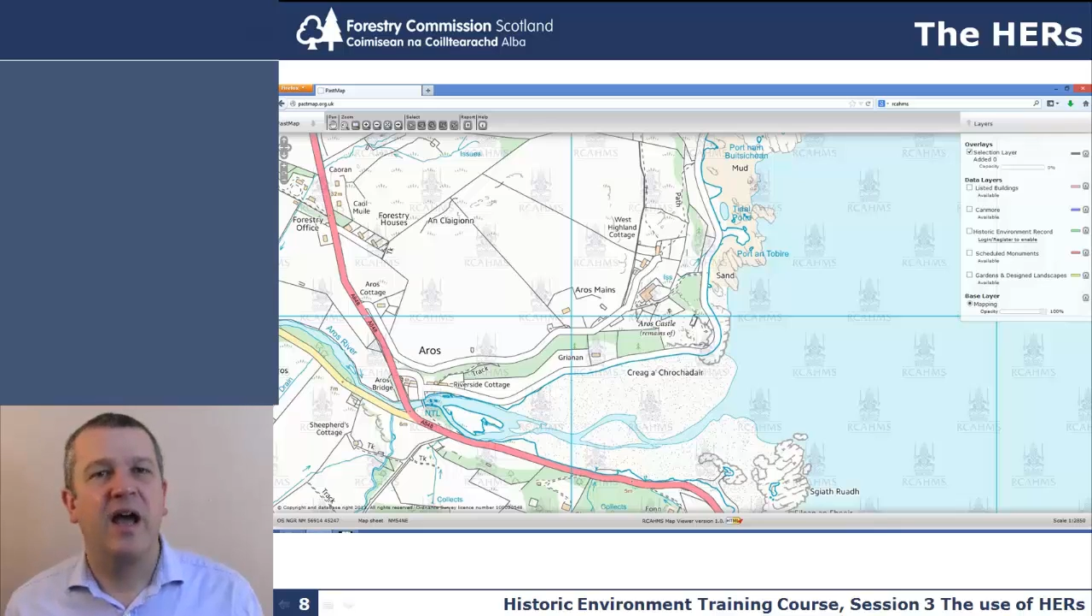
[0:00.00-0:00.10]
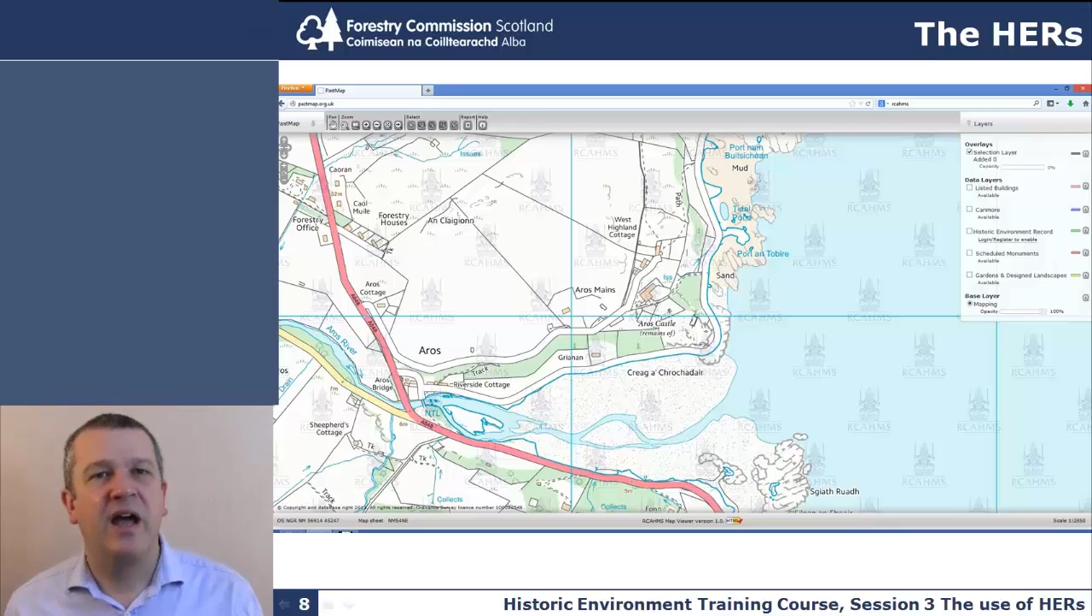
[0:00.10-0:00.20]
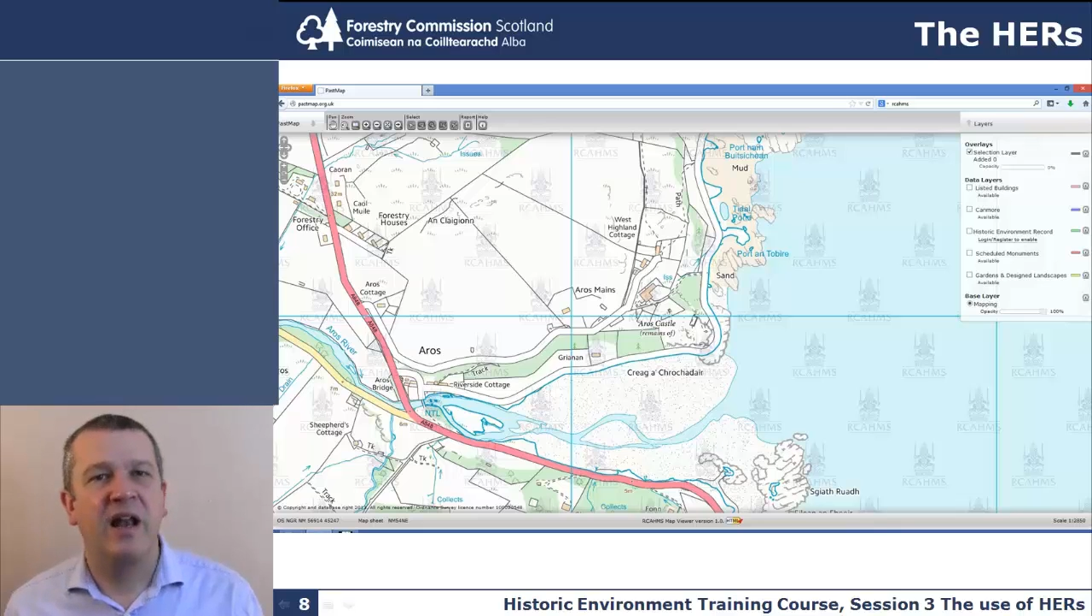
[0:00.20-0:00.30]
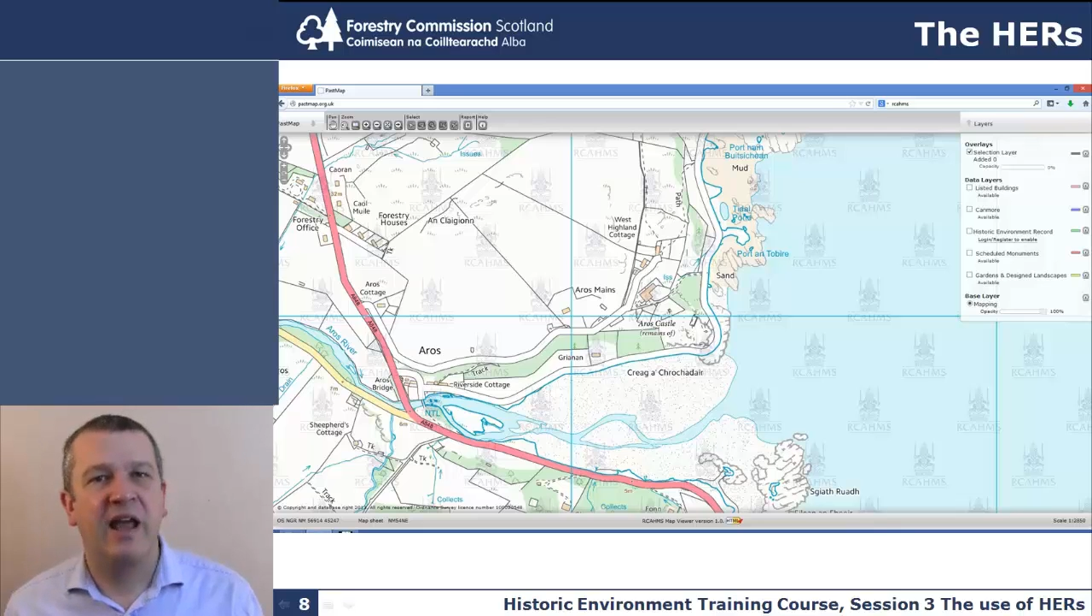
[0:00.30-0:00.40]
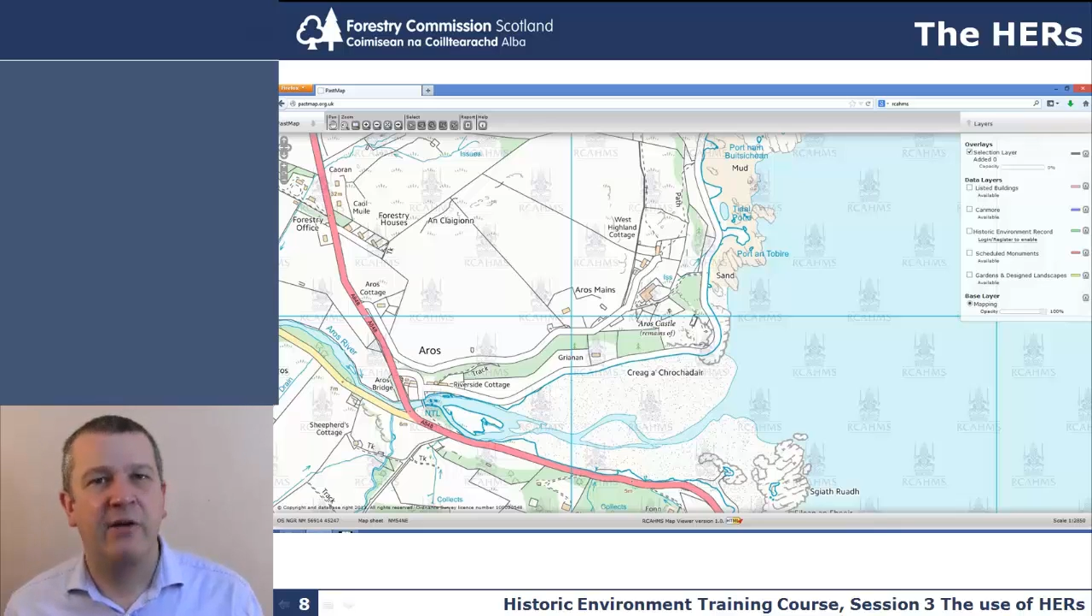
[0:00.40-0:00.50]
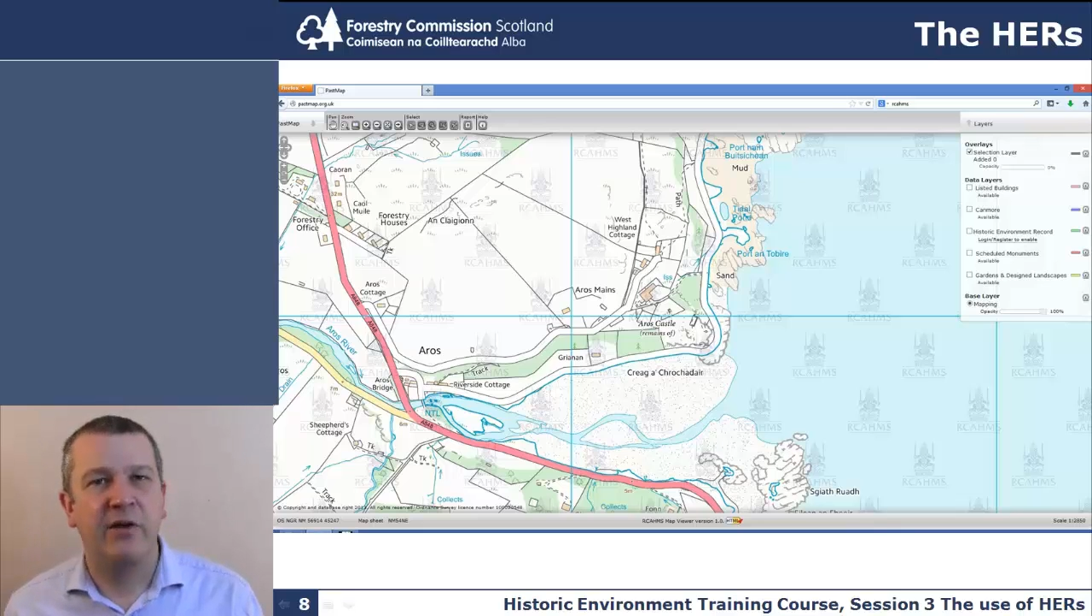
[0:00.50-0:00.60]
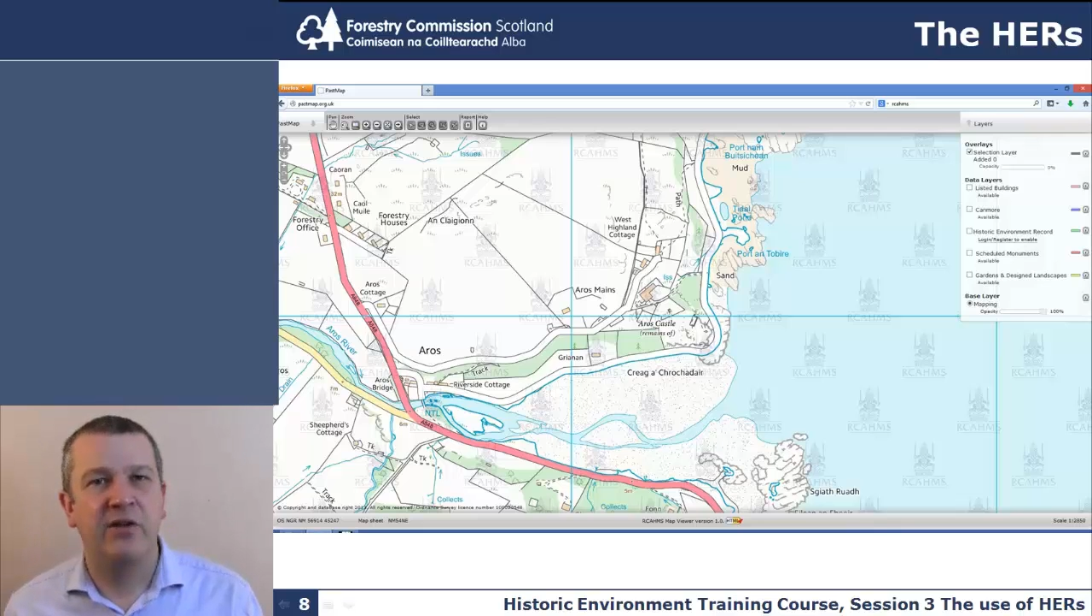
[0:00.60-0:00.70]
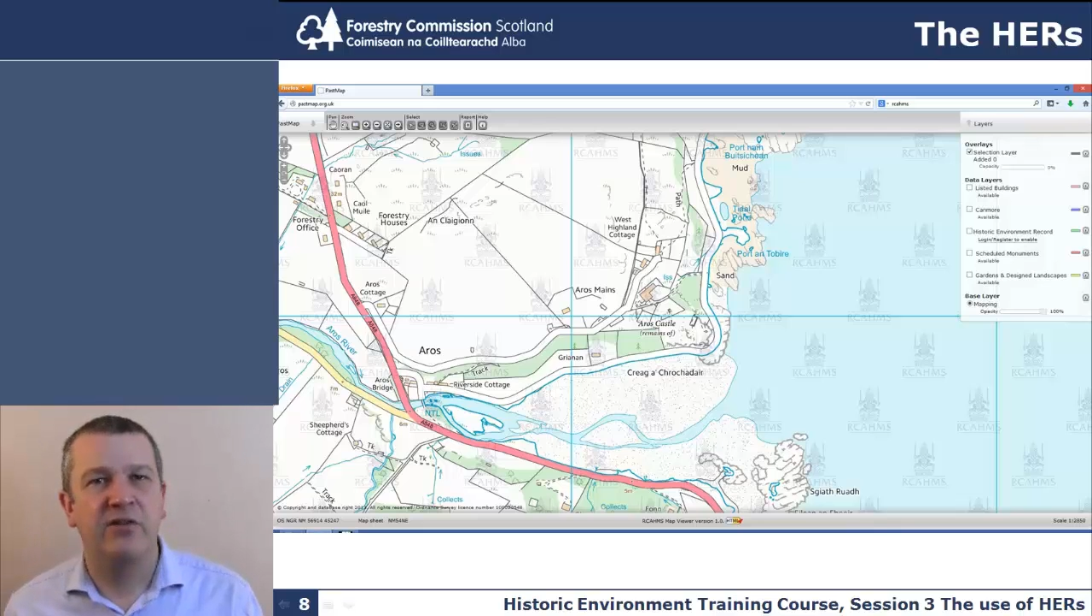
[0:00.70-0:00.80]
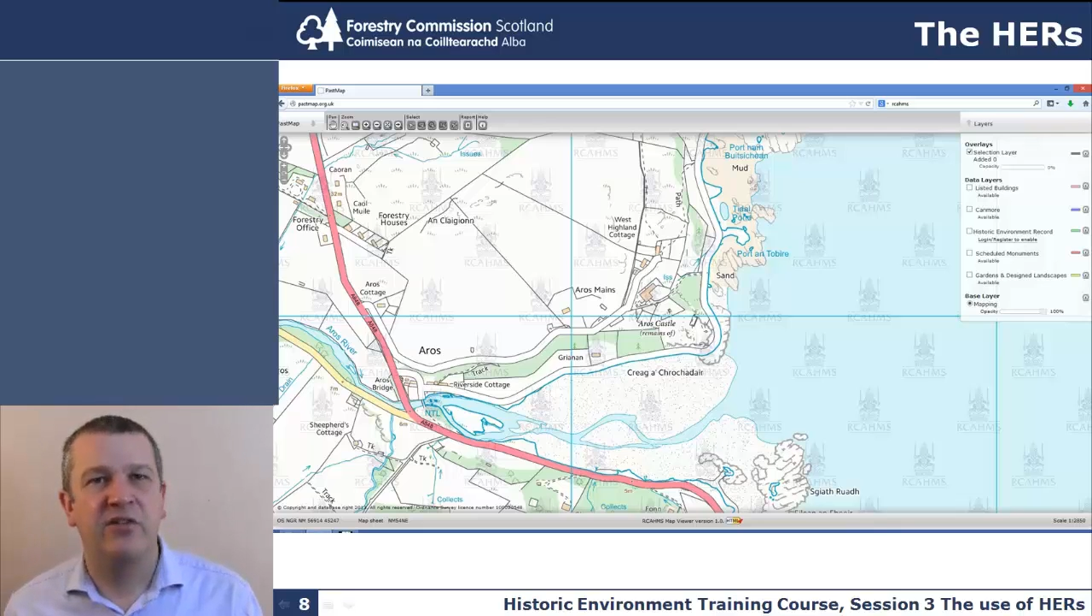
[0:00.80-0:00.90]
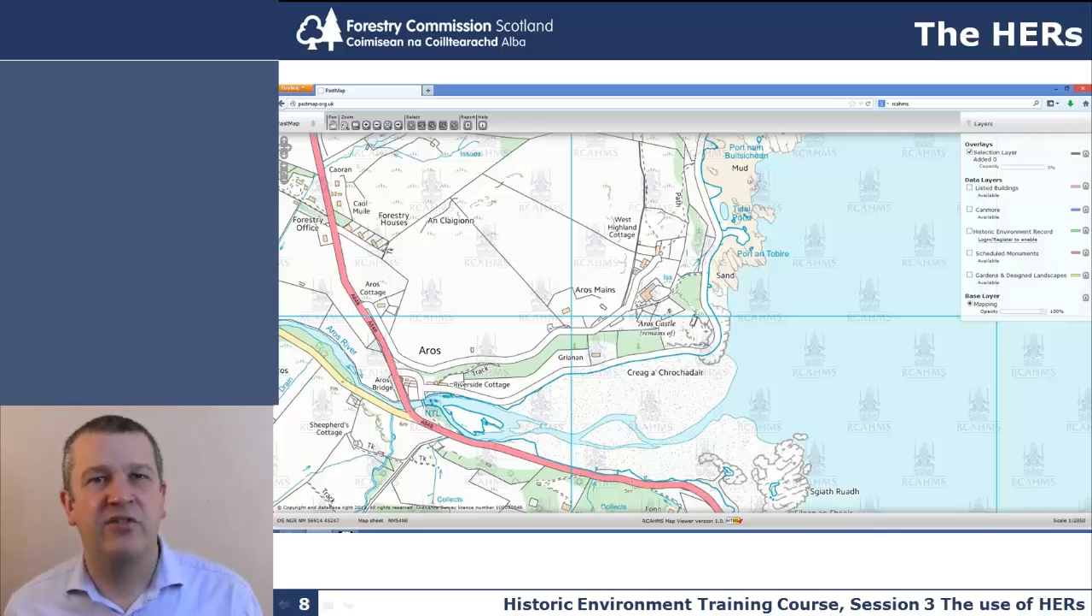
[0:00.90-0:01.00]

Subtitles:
allowing you to